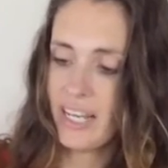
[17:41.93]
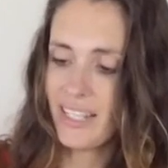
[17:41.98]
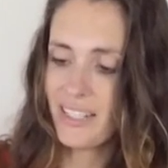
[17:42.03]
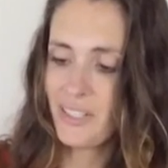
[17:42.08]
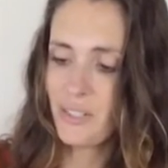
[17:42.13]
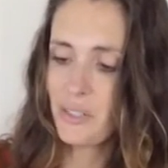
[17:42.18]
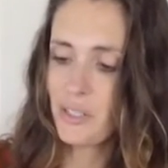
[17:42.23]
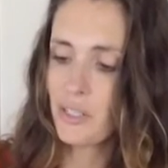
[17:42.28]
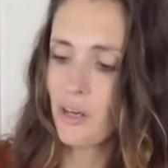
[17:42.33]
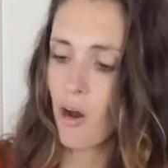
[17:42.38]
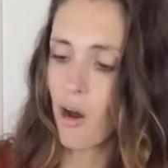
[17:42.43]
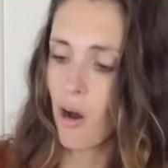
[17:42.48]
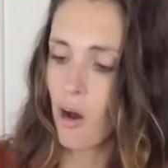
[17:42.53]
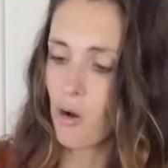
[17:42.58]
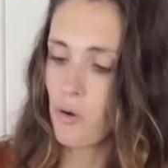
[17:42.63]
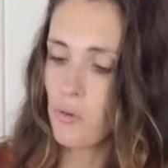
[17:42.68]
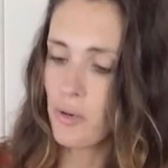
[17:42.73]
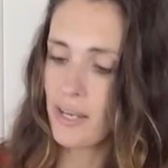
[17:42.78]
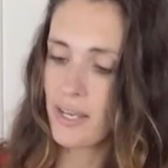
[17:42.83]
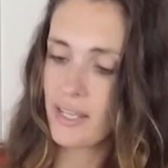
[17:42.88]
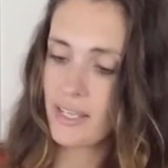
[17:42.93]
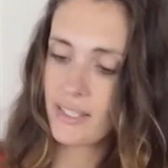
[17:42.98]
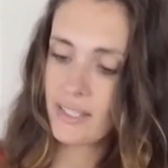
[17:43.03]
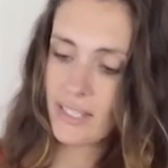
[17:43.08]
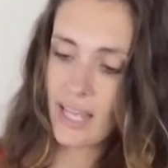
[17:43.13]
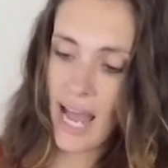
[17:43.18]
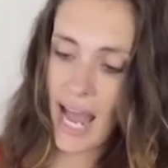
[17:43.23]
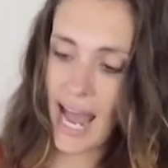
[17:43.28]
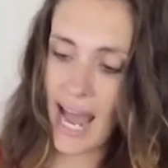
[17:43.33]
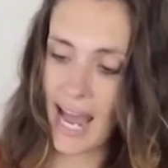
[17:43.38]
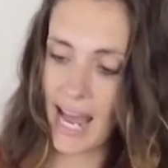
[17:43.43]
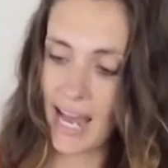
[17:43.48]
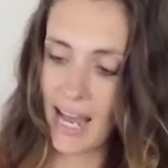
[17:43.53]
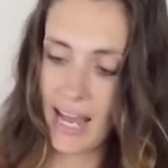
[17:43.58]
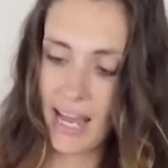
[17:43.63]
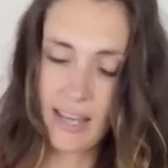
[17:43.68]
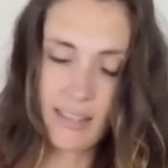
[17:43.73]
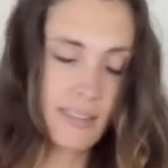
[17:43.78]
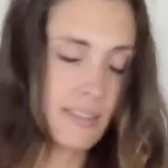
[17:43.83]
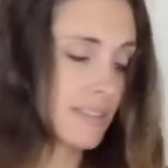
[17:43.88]
And you can always
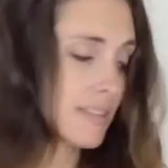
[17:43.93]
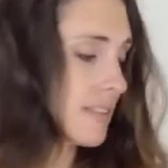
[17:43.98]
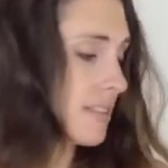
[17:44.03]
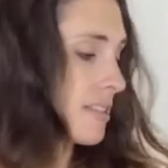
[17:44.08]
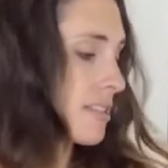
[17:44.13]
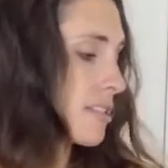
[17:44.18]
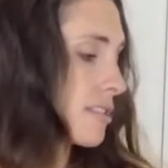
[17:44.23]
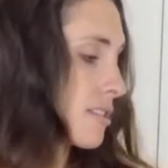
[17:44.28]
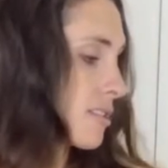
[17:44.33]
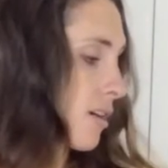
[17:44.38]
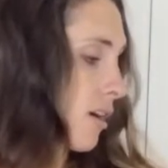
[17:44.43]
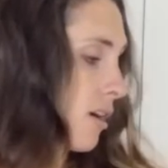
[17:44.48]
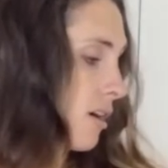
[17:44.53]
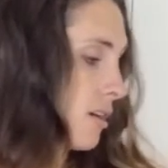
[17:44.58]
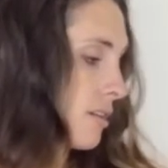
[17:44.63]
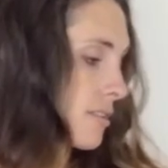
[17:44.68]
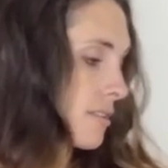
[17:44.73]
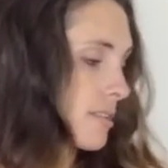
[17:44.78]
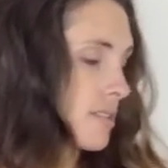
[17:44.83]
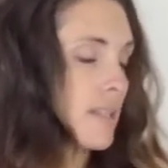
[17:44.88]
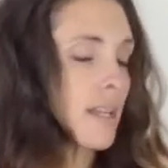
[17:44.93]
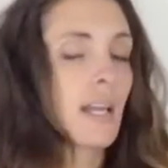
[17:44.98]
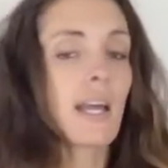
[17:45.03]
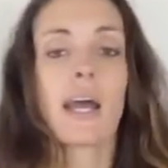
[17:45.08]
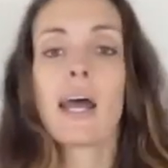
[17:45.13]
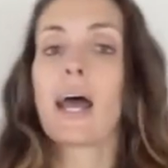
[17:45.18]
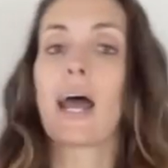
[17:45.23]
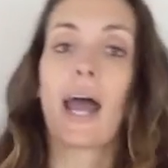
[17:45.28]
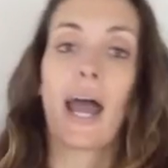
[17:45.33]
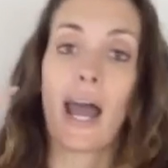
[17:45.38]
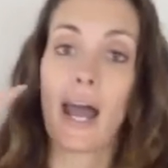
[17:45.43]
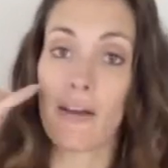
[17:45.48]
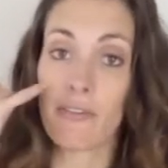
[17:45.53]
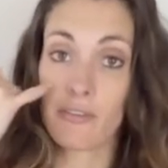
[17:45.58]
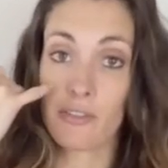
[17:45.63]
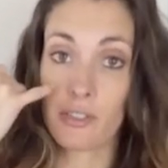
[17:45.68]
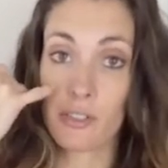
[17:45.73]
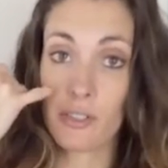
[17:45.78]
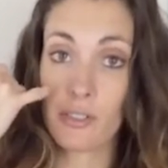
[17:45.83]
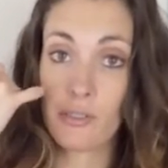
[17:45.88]
add the salt
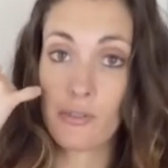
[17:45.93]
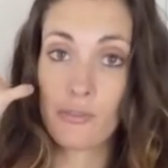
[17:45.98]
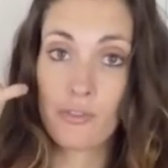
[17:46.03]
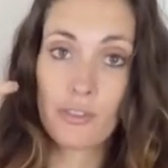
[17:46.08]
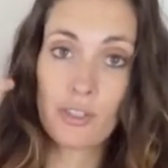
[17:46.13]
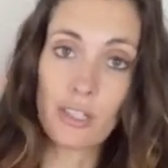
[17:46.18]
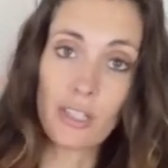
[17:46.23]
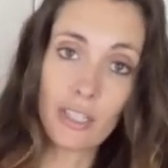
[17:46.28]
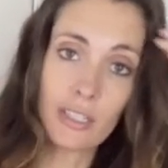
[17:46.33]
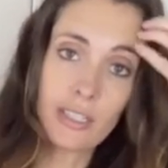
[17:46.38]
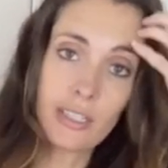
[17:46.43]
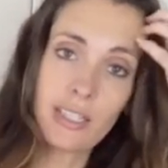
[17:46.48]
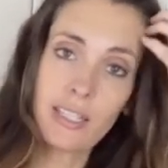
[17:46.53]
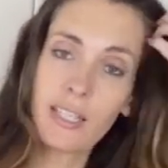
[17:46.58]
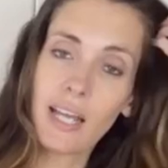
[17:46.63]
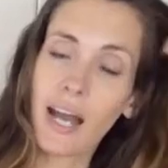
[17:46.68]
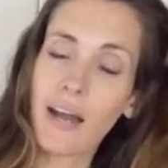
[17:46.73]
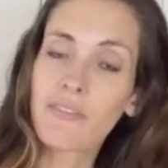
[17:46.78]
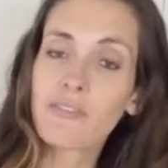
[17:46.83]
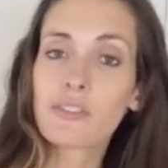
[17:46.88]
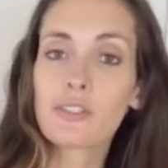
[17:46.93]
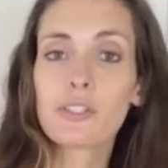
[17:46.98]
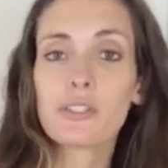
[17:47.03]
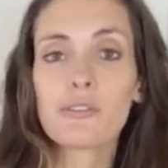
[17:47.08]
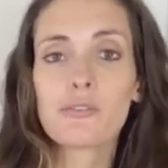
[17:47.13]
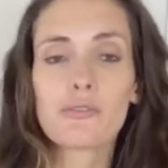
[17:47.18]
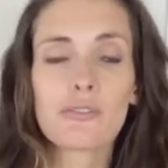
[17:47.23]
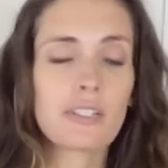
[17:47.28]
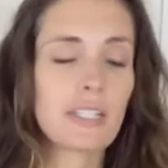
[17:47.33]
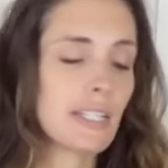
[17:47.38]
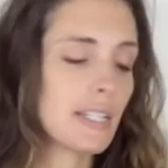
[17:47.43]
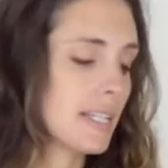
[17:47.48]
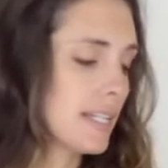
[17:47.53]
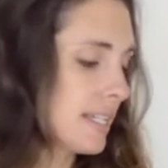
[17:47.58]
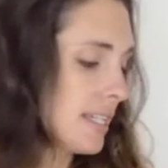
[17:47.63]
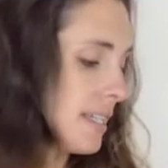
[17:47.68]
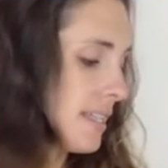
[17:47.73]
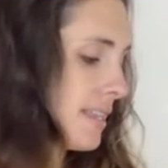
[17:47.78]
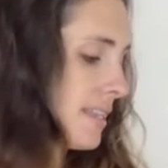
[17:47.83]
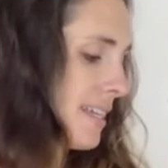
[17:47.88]
after you've cooked it, after you've
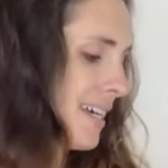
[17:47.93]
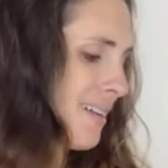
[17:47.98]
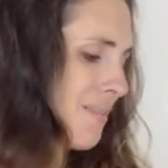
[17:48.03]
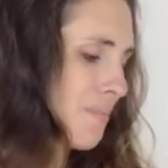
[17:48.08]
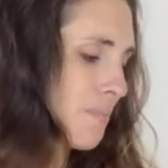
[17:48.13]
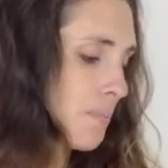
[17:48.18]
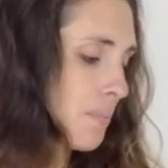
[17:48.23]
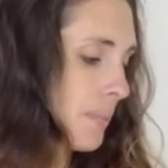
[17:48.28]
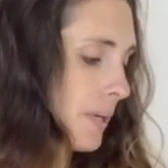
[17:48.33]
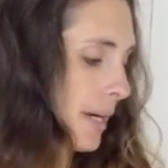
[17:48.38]
reheated them.